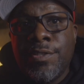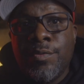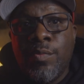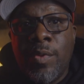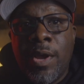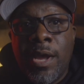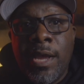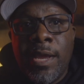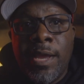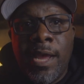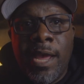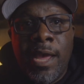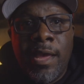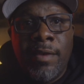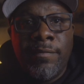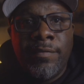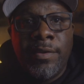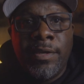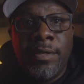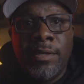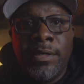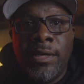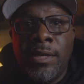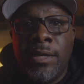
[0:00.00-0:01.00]
is why
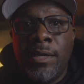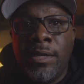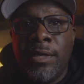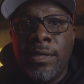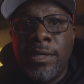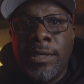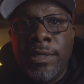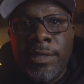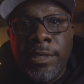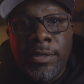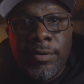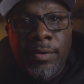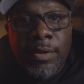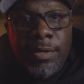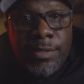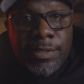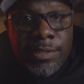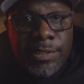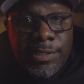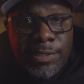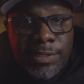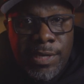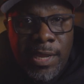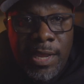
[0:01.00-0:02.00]
having a clear
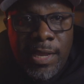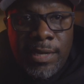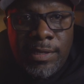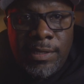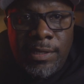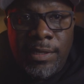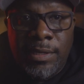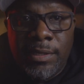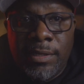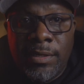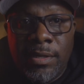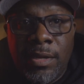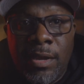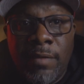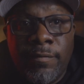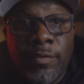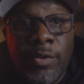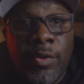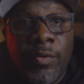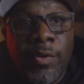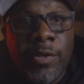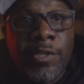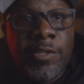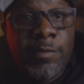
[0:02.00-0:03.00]
understanding of
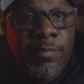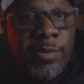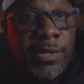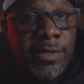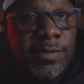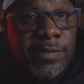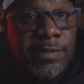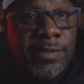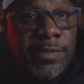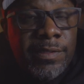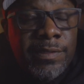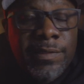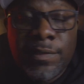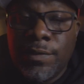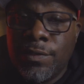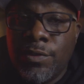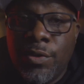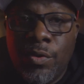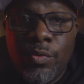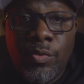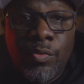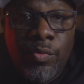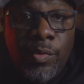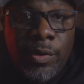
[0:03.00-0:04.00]
your expenses is
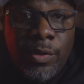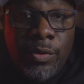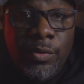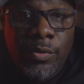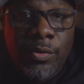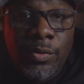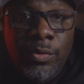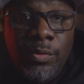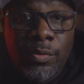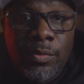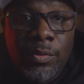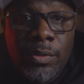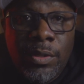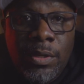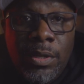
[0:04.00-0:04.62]
so critical.